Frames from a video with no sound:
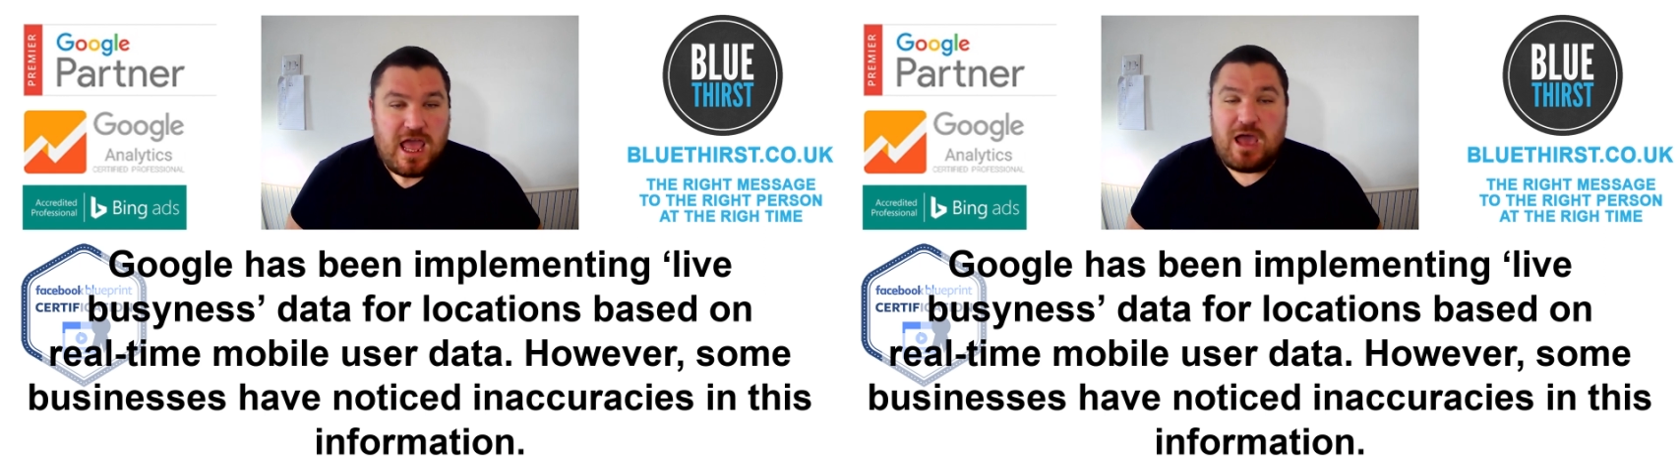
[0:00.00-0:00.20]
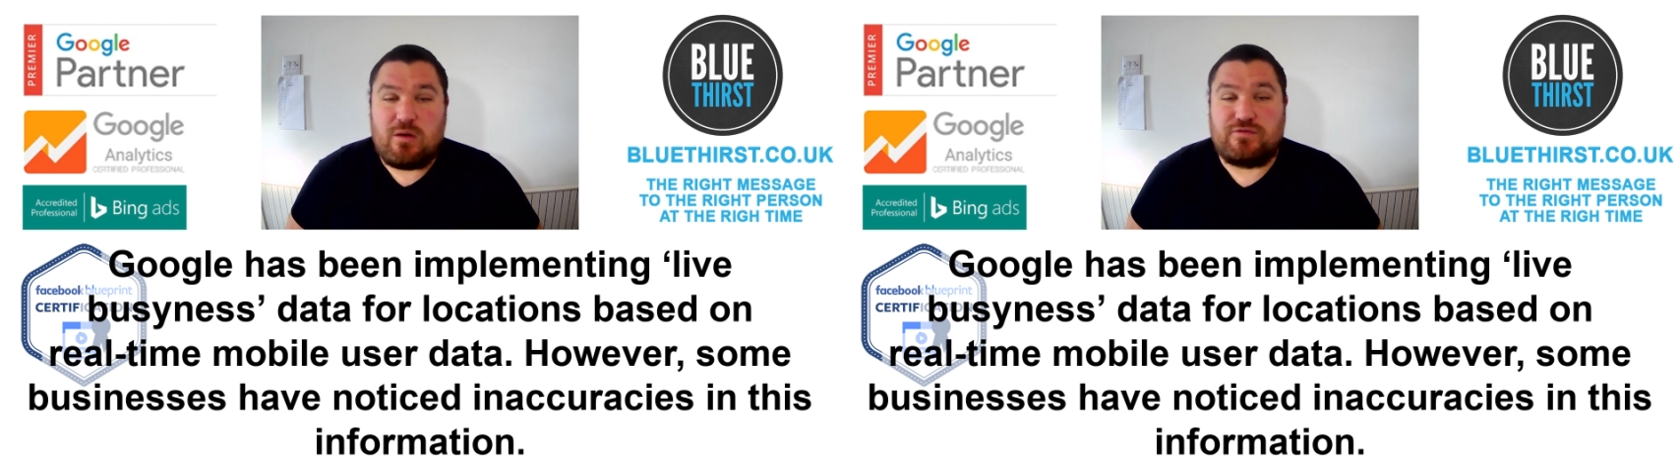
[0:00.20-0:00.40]

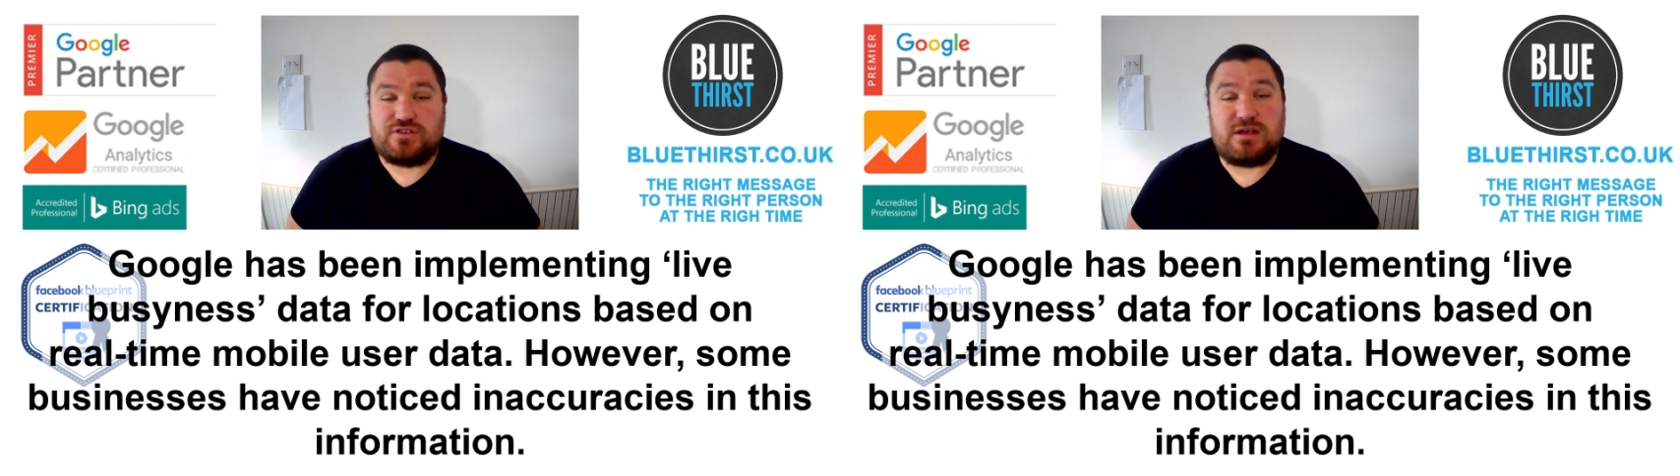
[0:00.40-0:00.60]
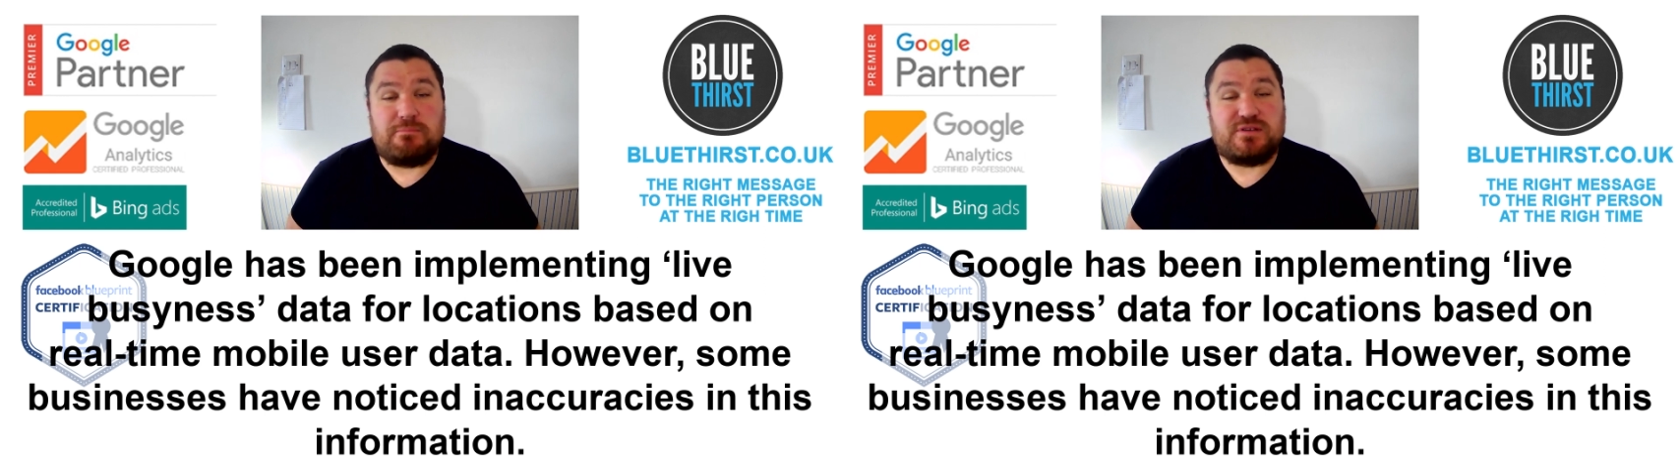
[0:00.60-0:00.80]
However,
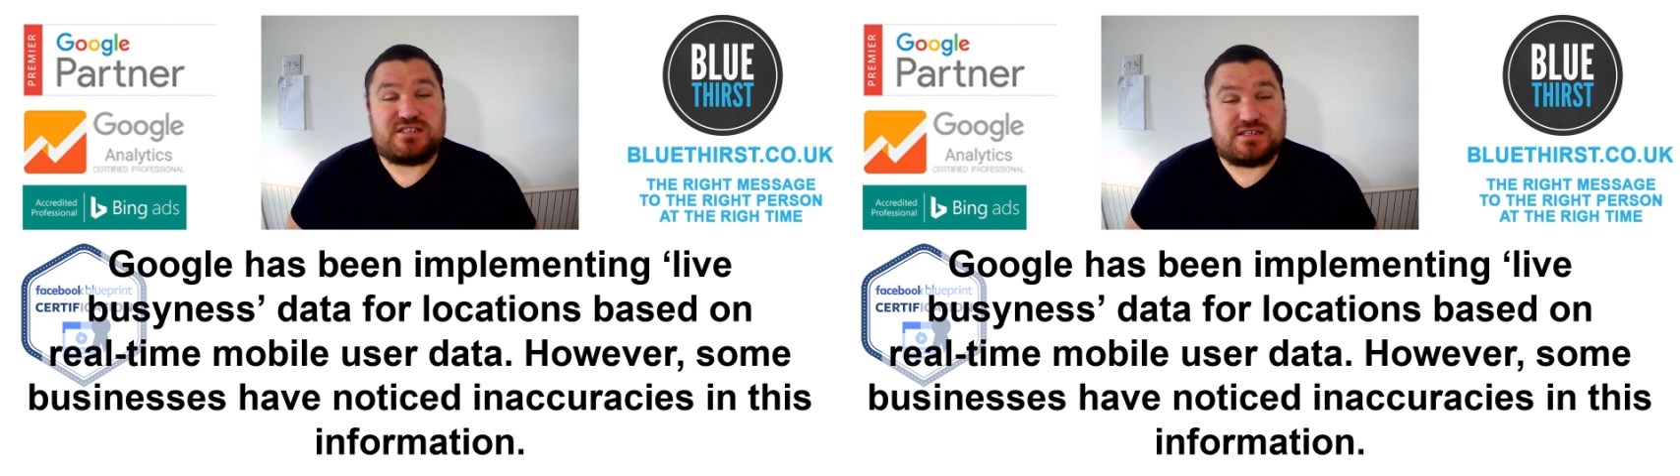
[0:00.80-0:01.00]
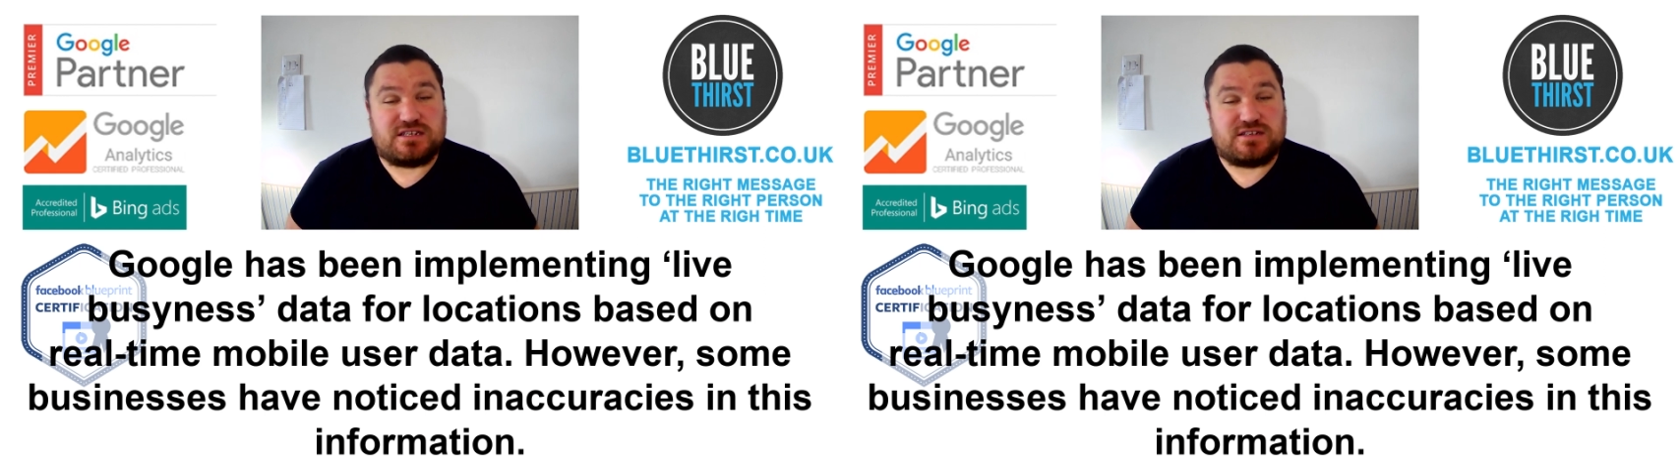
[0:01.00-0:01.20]
some
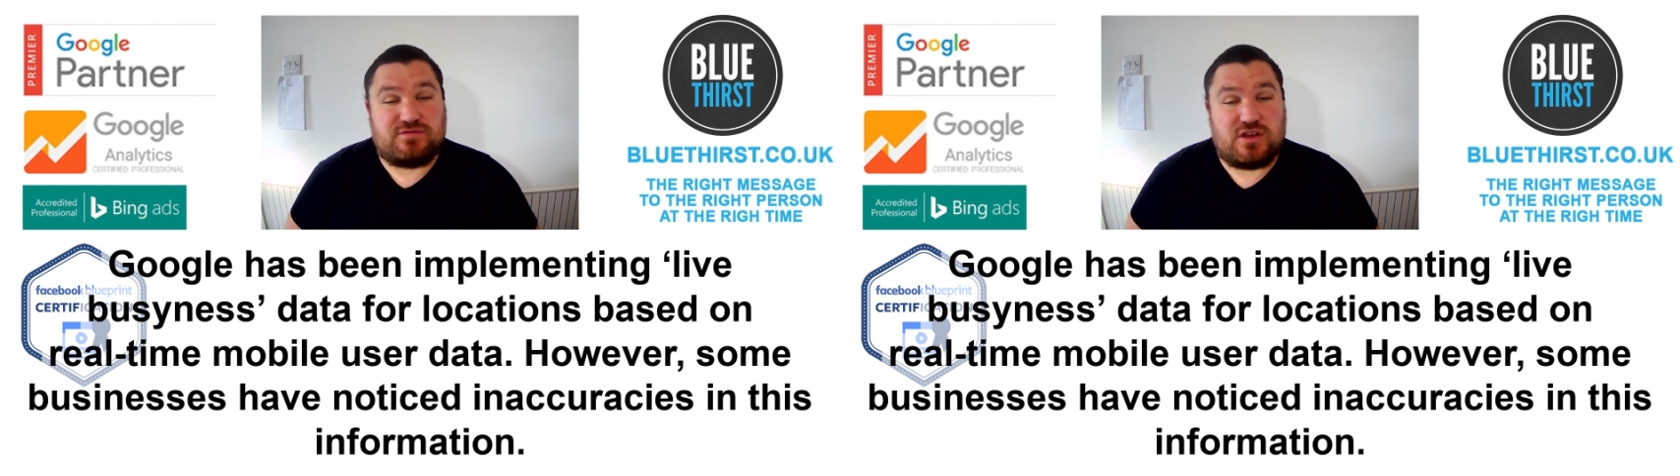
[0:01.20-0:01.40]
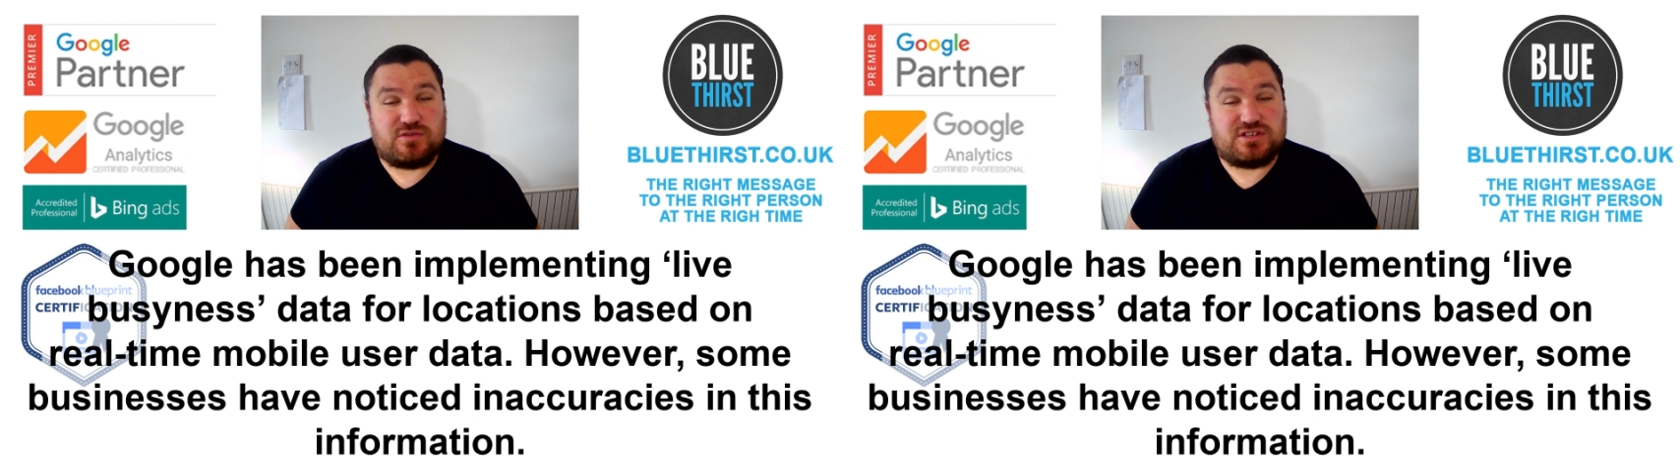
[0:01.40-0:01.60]
businesses have
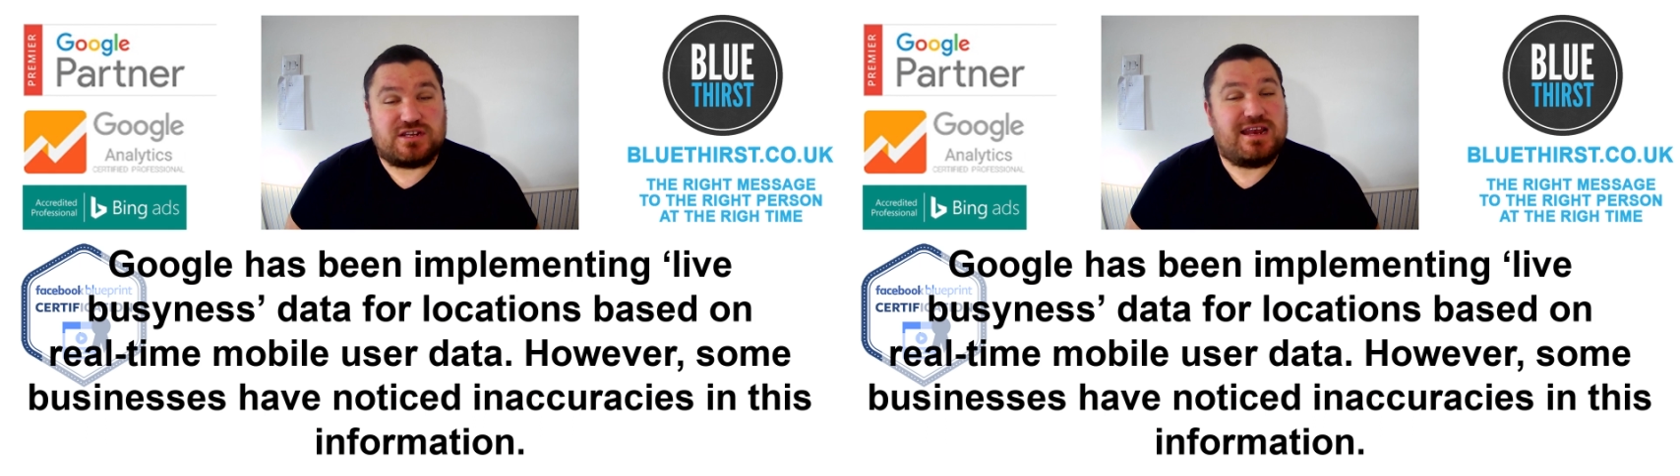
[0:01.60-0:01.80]
noticed